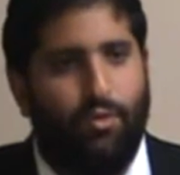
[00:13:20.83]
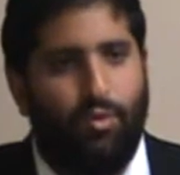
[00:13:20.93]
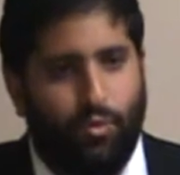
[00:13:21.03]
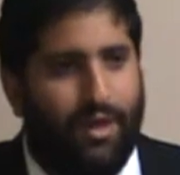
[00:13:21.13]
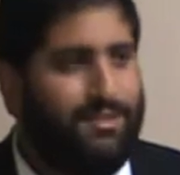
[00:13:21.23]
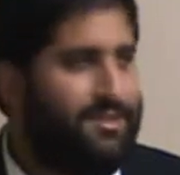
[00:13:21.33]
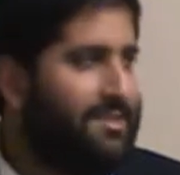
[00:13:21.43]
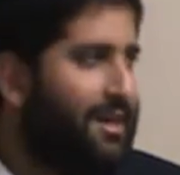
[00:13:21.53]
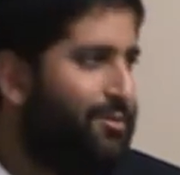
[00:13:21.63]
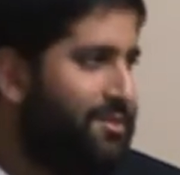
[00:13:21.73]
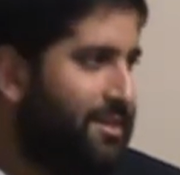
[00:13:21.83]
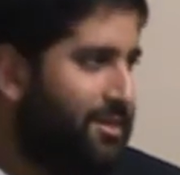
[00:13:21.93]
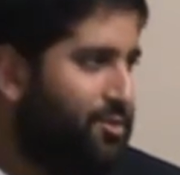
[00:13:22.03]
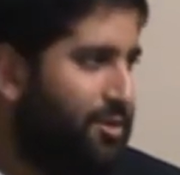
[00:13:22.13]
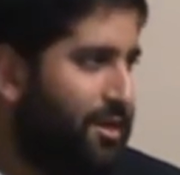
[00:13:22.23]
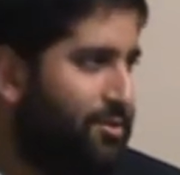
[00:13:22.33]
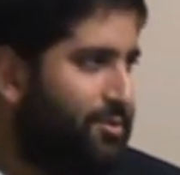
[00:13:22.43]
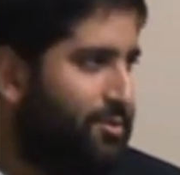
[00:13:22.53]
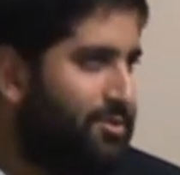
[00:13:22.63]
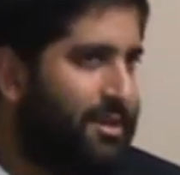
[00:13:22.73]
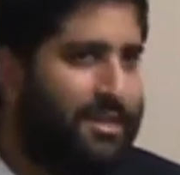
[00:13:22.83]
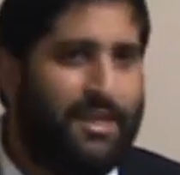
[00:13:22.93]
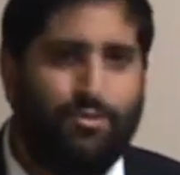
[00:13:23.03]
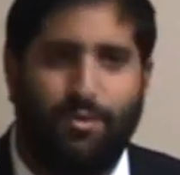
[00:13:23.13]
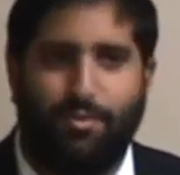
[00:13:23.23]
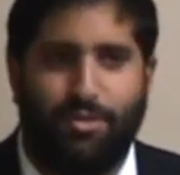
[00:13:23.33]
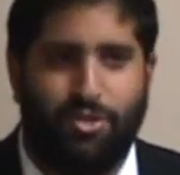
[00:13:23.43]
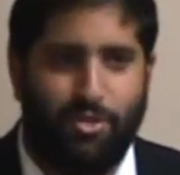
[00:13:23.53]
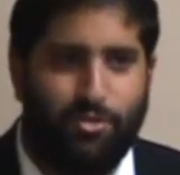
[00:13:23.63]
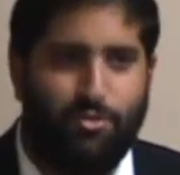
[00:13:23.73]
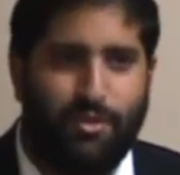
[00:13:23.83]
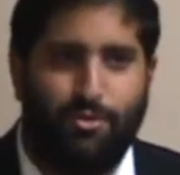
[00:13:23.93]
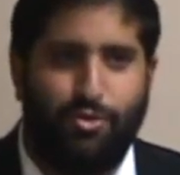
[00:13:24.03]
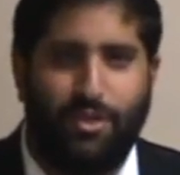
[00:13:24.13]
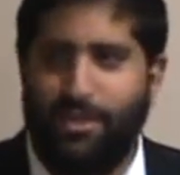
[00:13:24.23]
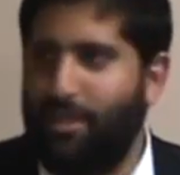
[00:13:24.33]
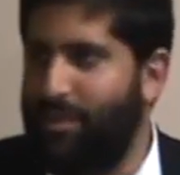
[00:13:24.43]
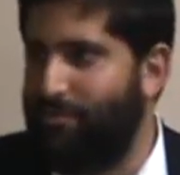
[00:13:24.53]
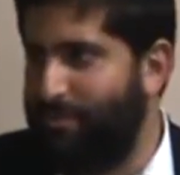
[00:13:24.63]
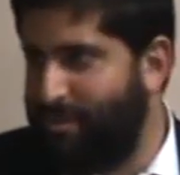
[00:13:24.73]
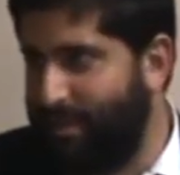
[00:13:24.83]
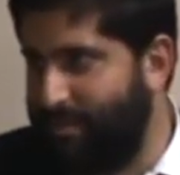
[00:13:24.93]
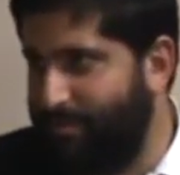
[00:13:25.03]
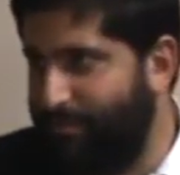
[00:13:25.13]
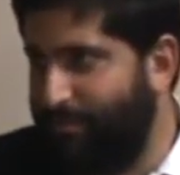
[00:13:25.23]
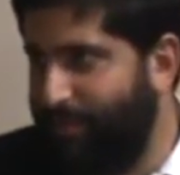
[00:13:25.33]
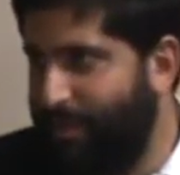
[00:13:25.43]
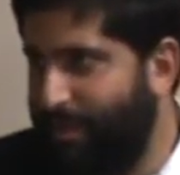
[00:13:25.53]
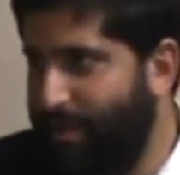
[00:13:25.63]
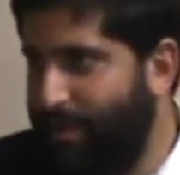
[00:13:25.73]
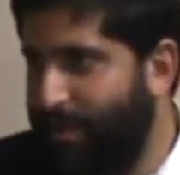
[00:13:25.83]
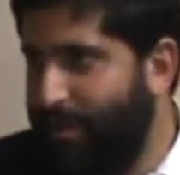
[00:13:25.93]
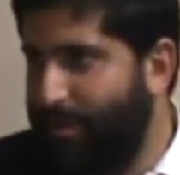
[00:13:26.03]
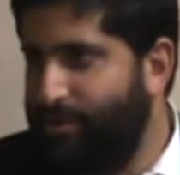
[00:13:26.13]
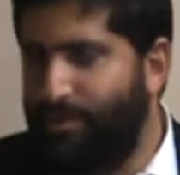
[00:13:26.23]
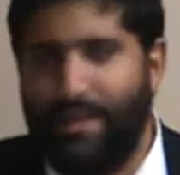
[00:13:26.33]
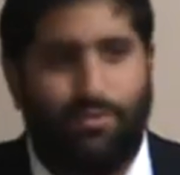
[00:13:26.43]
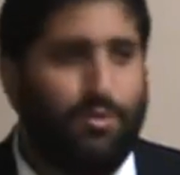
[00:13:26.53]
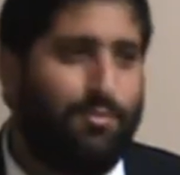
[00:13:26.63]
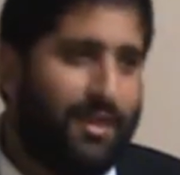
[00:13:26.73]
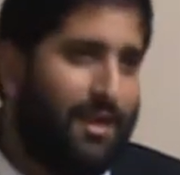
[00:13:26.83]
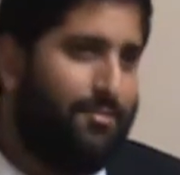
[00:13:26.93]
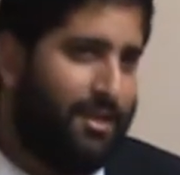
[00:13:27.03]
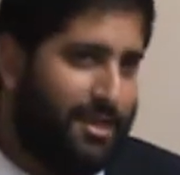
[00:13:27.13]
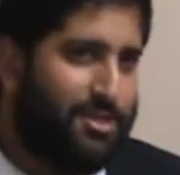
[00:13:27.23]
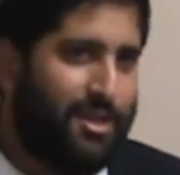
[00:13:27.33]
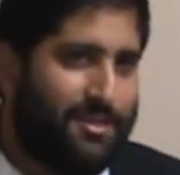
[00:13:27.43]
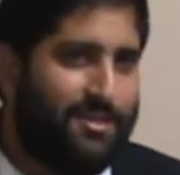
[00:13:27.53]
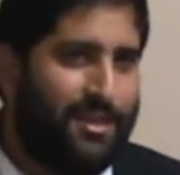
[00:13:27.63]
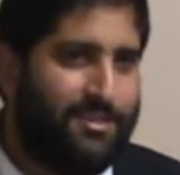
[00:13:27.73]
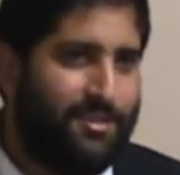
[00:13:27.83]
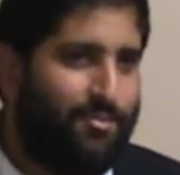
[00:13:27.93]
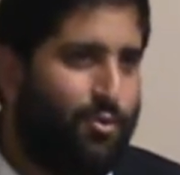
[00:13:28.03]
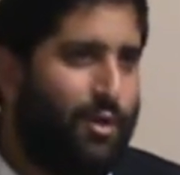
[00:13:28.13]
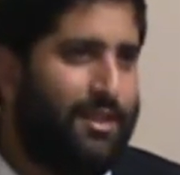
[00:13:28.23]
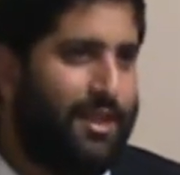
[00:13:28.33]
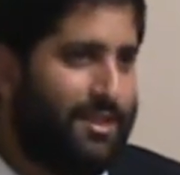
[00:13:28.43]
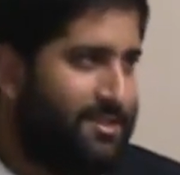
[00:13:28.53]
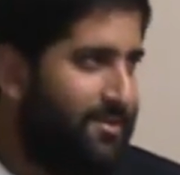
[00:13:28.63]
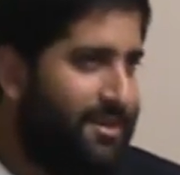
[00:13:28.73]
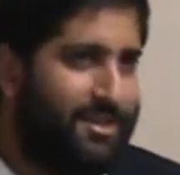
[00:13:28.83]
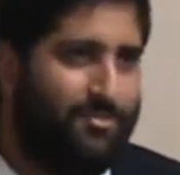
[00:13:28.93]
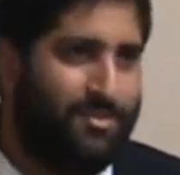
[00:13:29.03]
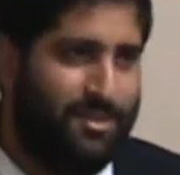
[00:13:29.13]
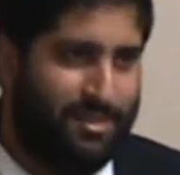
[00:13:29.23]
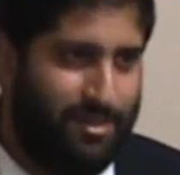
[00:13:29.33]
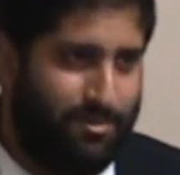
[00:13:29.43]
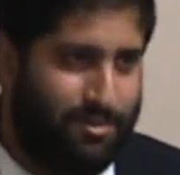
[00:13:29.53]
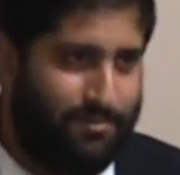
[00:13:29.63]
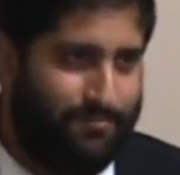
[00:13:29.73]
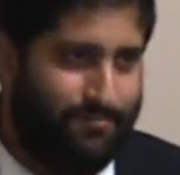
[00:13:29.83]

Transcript: would wait six hours like the Shulchan Aruch, and that's what a person should do, and you should not change from this custom. So that's where it became an Ashkenazi custom to wait like the Sfaradim for six hours.